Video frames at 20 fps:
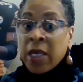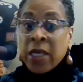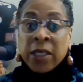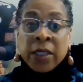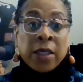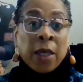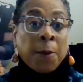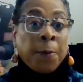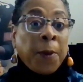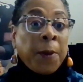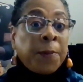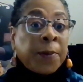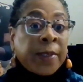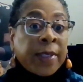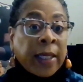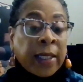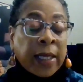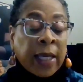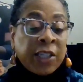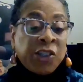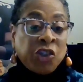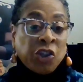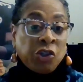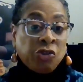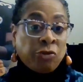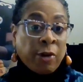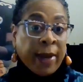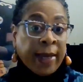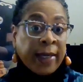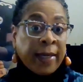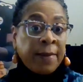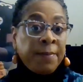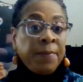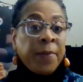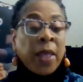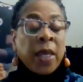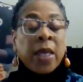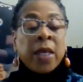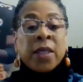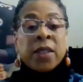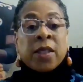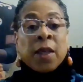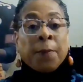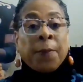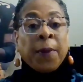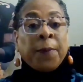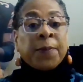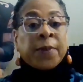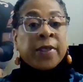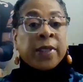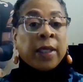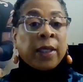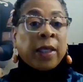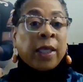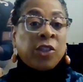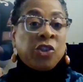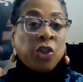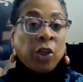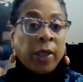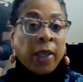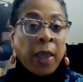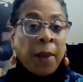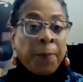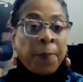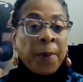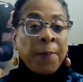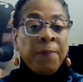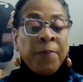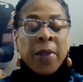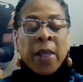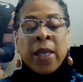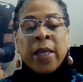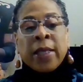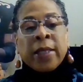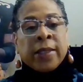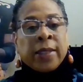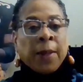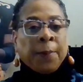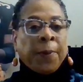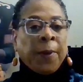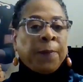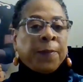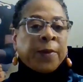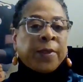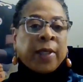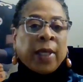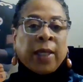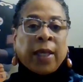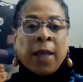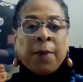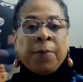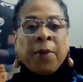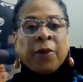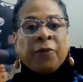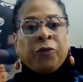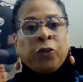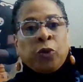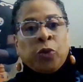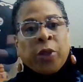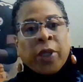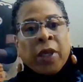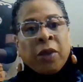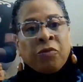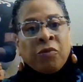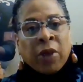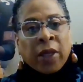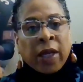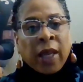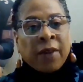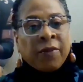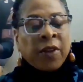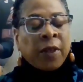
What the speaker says: Some people say they should trade him. Some people say they should keep him. Some people say they'd be a fool to get rid of